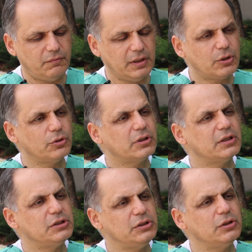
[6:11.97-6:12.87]
we are going to
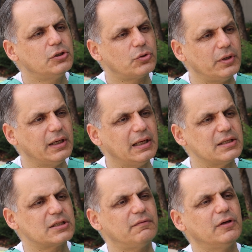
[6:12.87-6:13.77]
continue growing
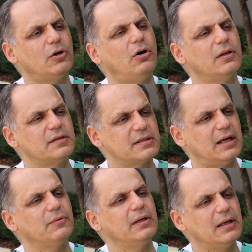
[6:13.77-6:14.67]
and serving all the
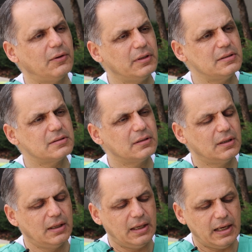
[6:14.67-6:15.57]
surrounding counties.
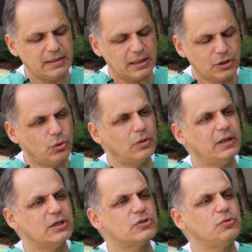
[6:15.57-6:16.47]
And our goal
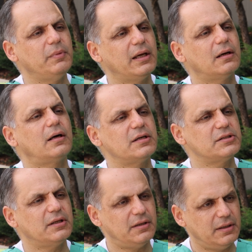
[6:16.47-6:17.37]
is to make a heart
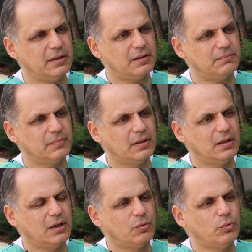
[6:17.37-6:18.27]
center here,
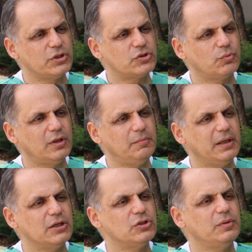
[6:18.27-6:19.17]
which will
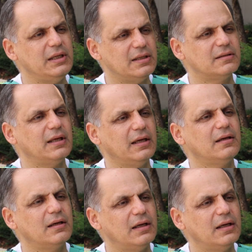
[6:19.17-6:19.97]
be a unique thing